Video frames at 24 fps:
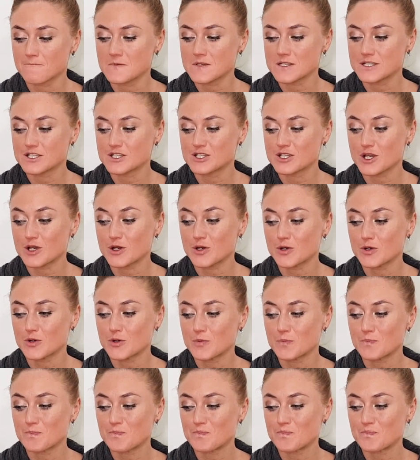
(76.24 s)

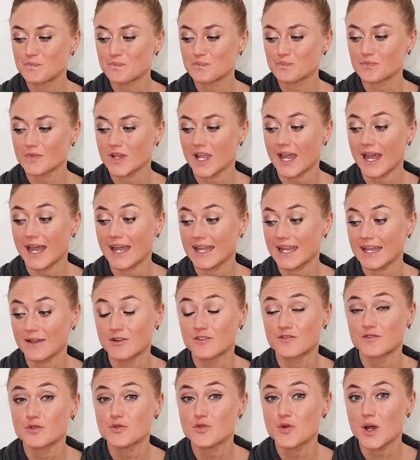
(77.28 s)
So I
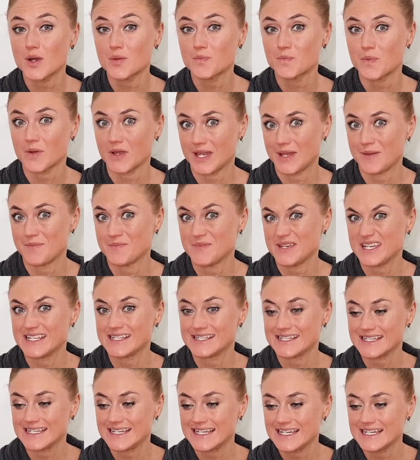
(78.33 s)
grew up a
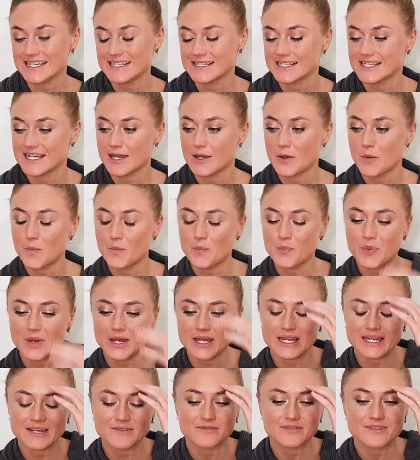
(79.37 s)
meat eater,
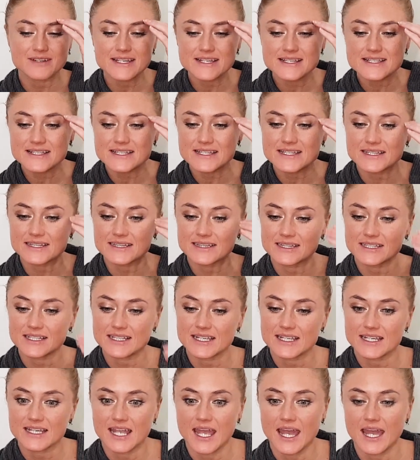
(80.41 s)
but
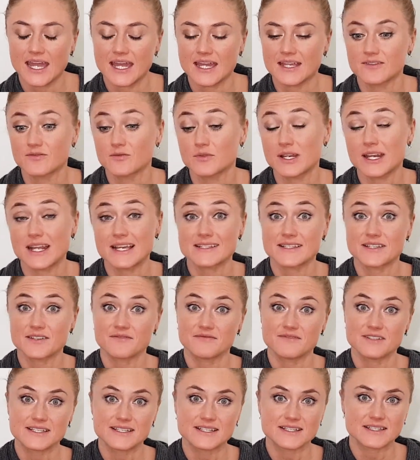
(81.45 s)
recently, and when I say
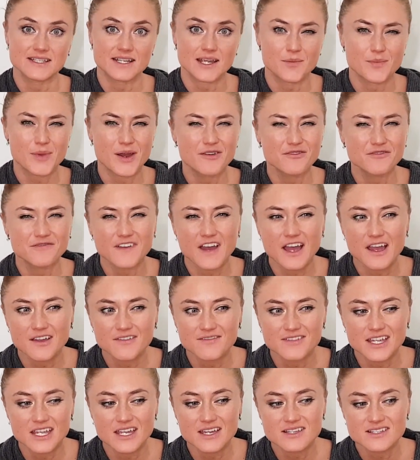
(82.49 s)
recently, about
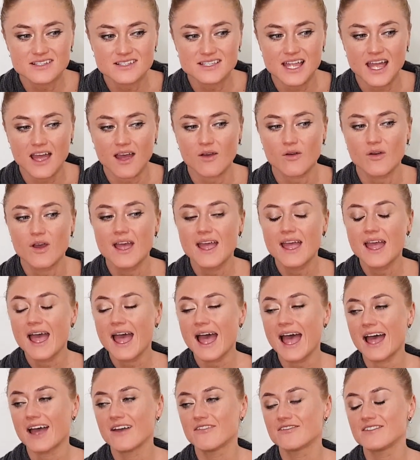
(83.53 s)
5 years now,
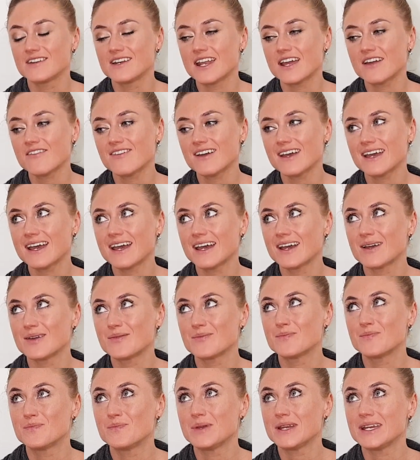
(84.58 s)
I've never
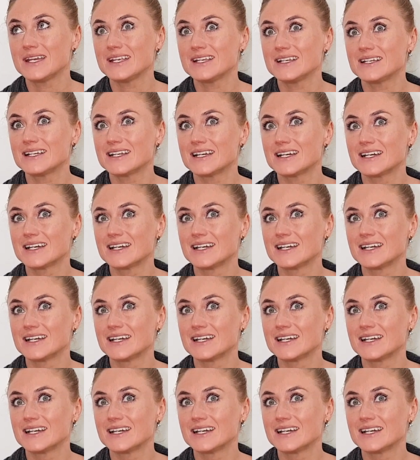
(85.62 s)
been